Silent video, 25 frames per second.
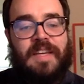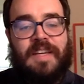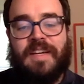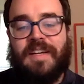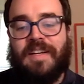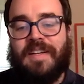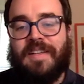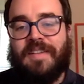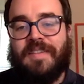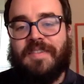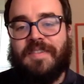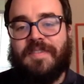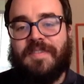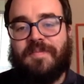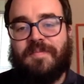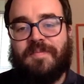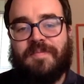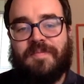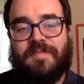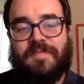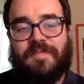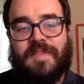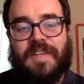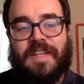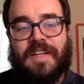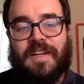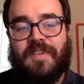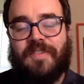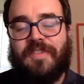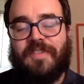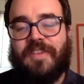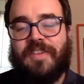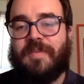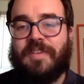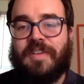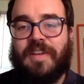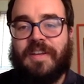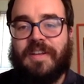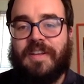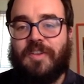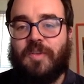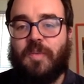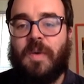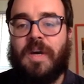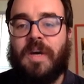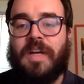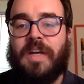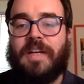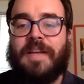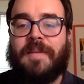in you know 17
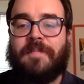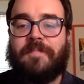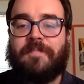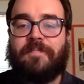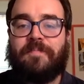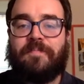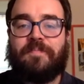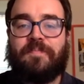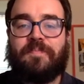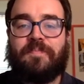and 20.